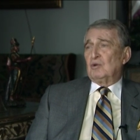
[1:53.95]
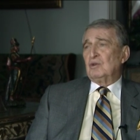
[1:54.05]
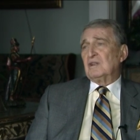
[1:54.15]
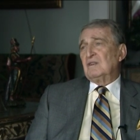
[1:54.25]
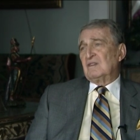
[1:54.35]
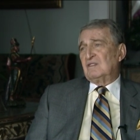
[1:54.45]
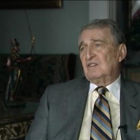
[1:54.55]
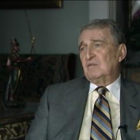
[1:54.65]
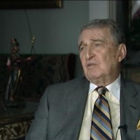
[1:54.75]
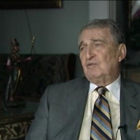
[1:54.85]
own
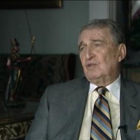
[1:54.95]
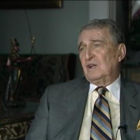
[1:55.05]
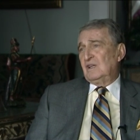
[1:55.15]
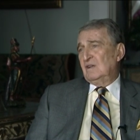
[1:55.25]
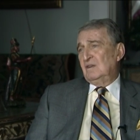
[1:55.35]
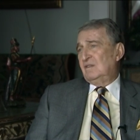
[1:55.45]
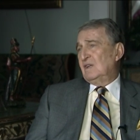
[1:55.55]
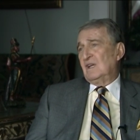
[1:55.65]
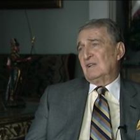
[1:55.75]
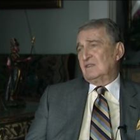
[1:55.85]
industries before
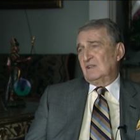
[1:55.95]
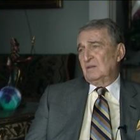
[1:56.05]
anything else.